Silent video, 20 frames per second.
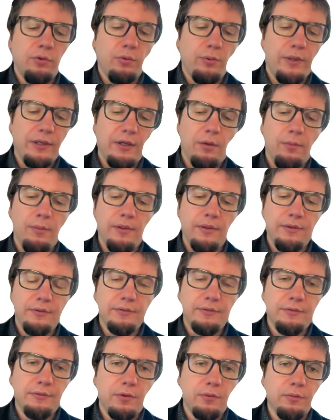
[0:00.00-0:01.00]
one comment
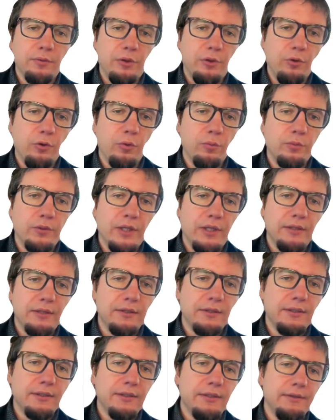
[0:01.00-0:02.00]
from the room that
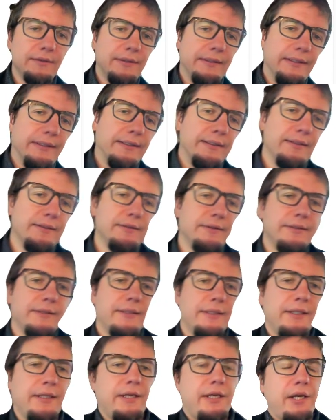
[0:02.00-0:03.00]

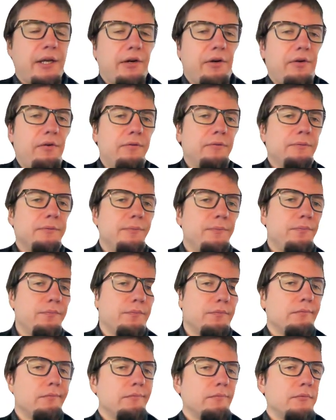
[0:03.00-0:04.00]
here,
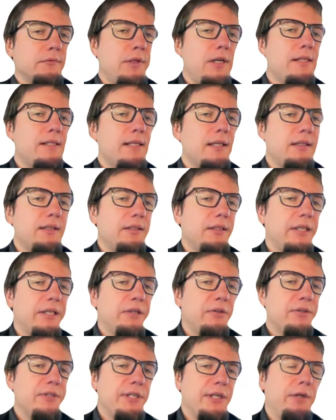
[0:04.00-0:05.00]
let's add here
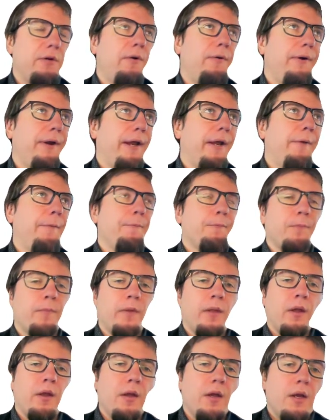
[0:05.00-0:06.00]
0, yeah.
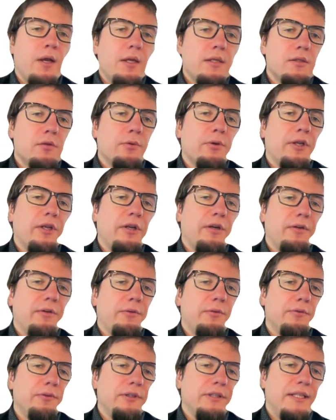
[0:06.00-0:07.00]
So here,
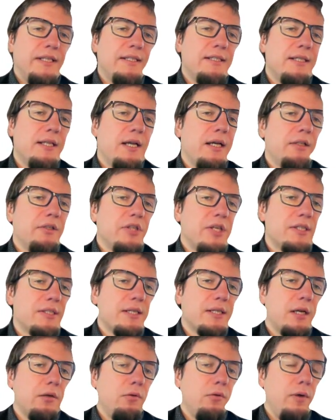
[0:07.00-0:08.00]
this line just
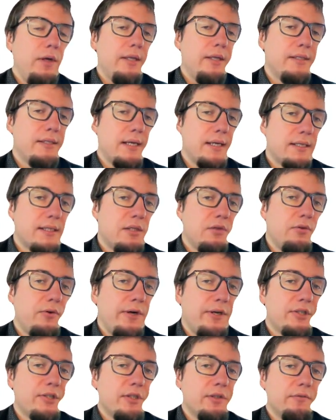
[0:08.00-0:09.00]
calculates
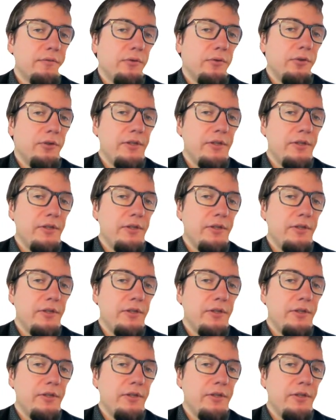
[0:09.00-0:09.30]
acceleration for the